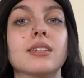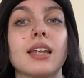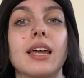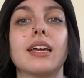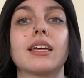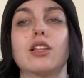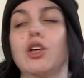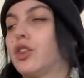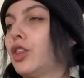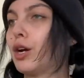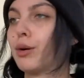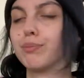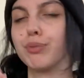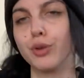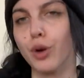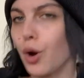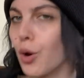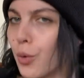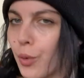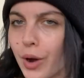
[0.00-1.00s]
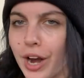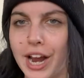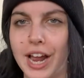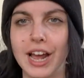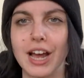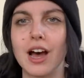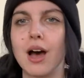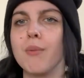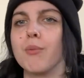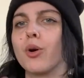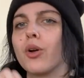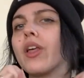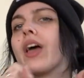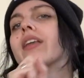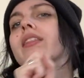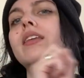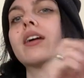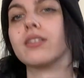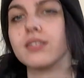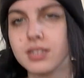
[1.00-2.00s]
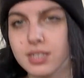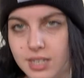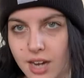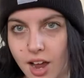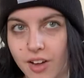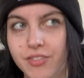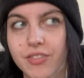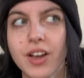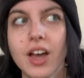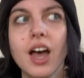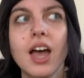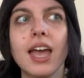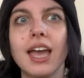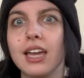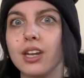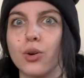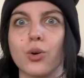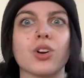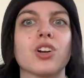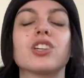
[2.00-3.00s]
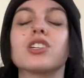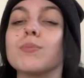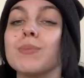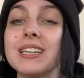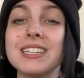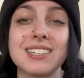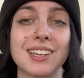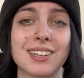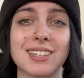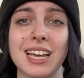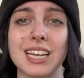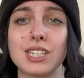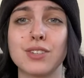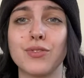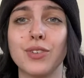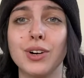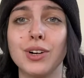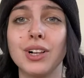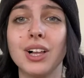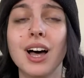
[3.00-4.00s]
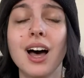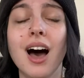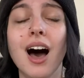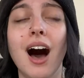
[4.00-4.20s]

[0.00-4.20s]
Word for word: like their program or like their stuff in in order to be successful.